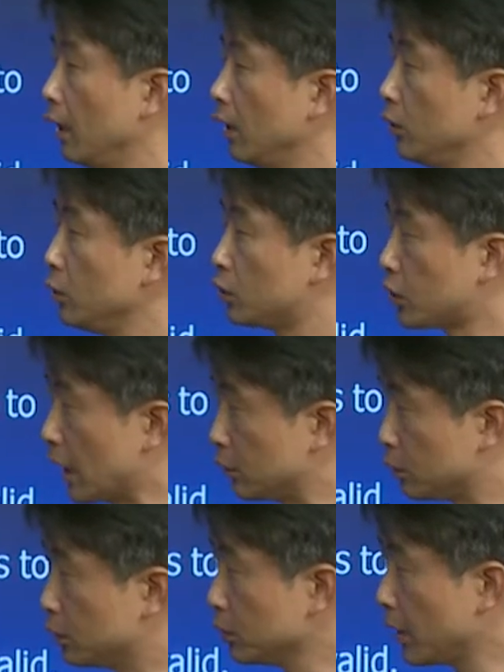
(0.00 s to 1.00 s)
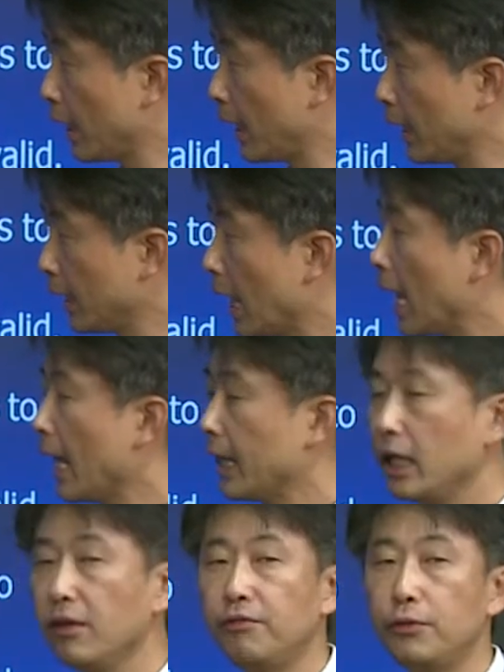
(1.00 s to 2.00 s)
You try to do that, and
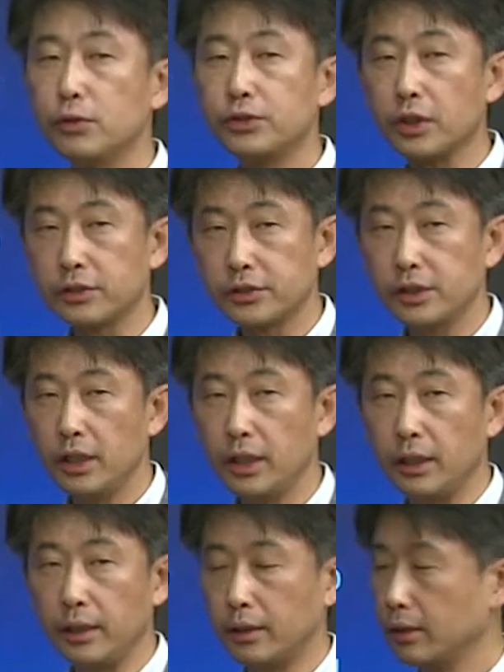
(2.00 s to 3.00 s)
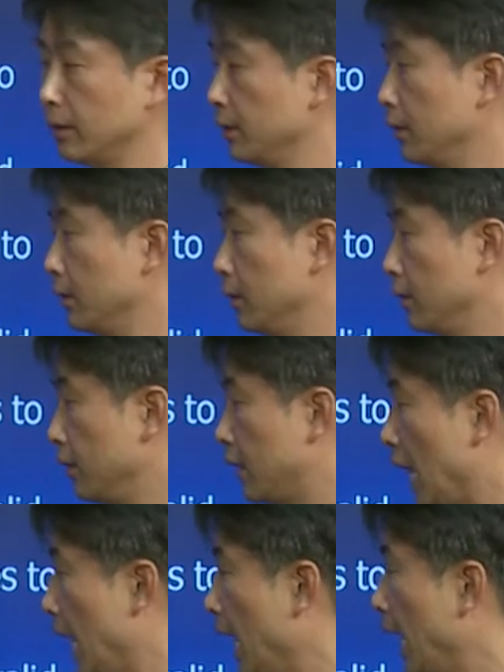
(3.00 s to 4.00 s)
if you succeed,
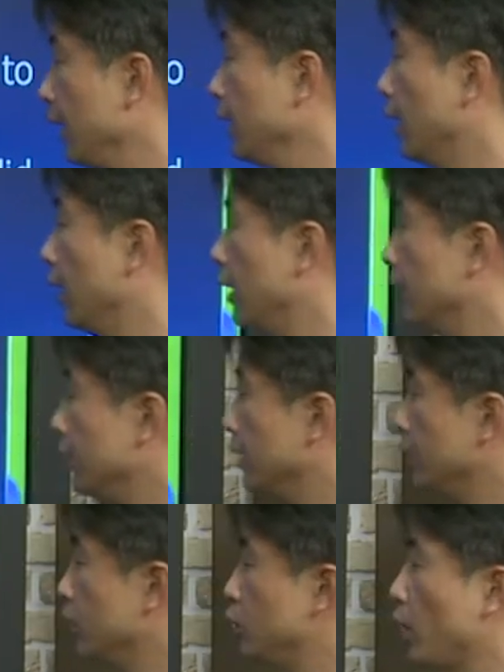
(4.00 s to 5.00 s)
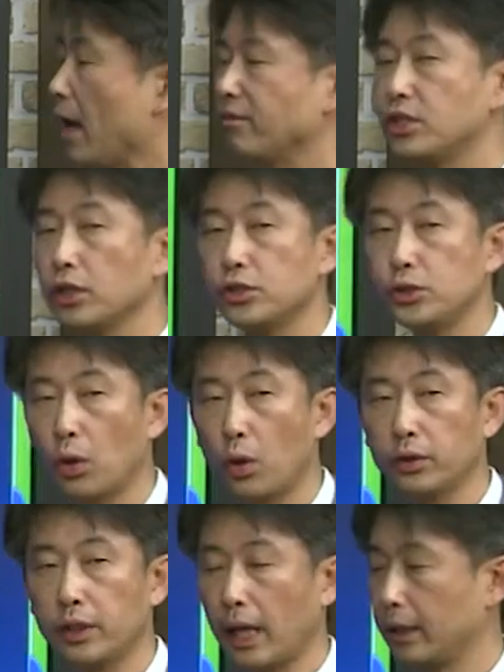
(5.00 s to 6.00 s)
then you have just
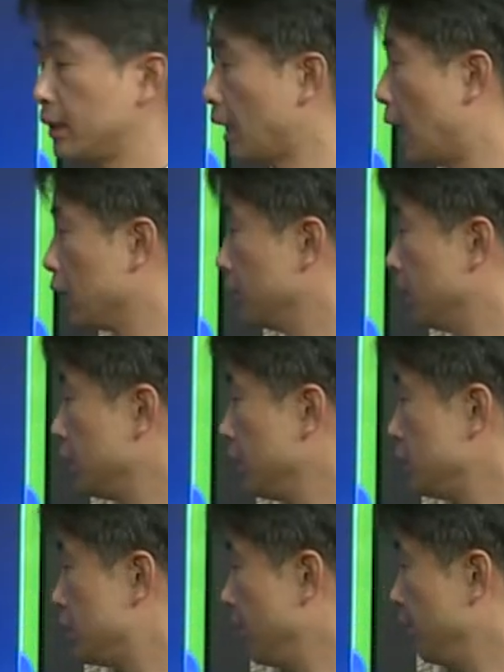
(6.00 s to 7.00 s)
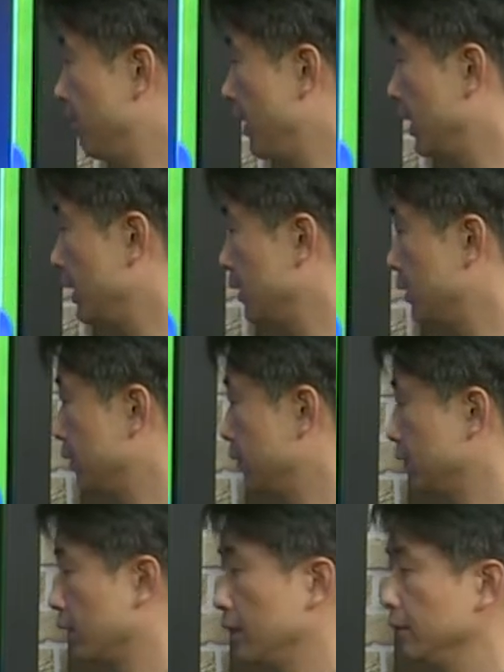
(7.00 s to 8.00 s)
shown that the argument is invalid.
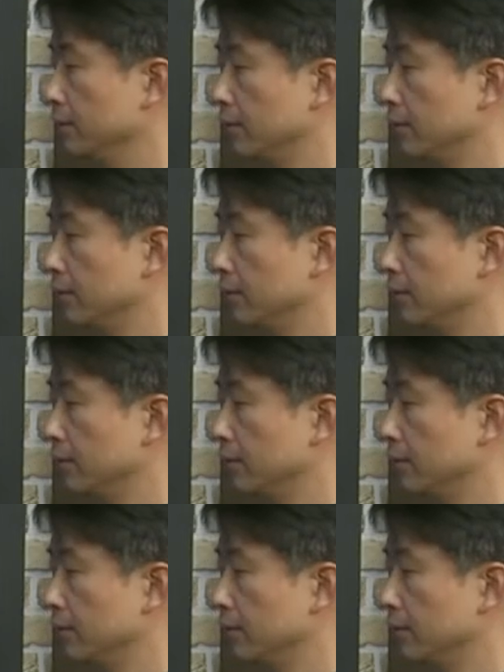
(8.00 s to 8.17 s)
Okay?